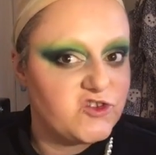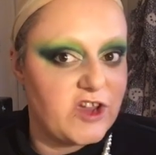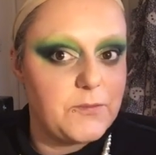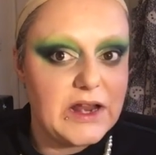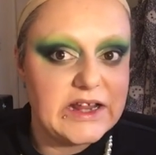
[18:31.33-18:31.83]

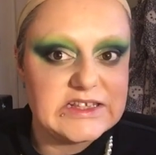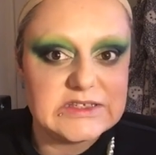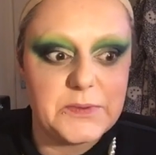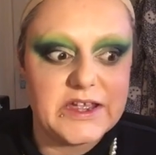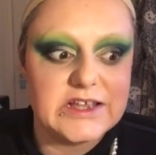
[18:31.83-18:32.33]
Jamie Lynn
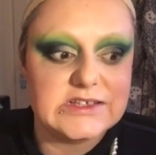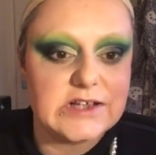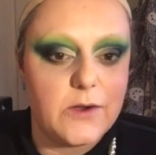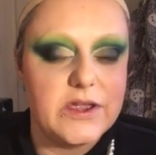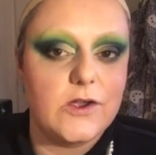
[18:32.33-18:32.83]
Spears
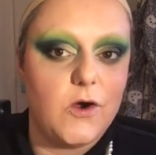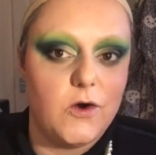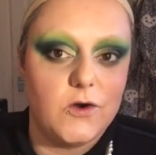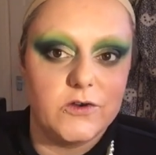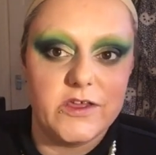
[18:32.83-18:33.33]
going
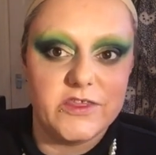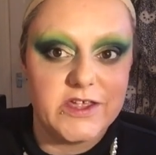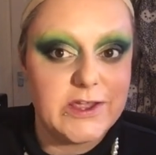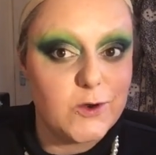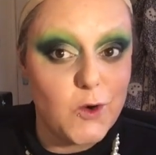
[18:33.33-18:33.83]
on
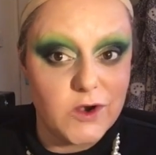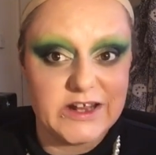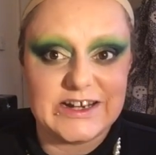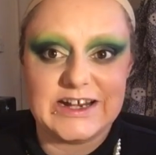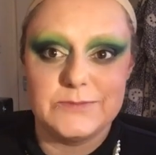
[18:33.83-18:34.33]
the
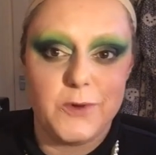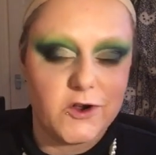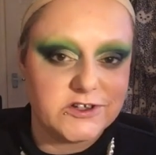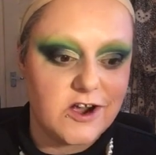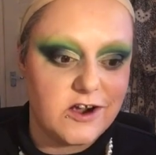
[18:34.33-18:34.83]
Cooler Daddy
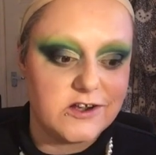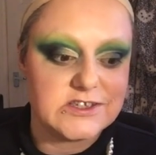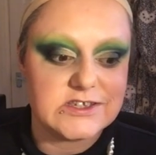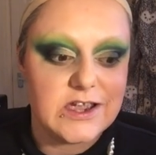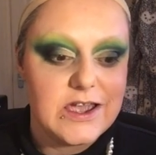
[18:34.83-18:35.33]

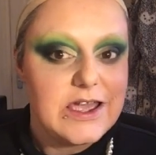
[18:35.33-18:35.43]
podcast.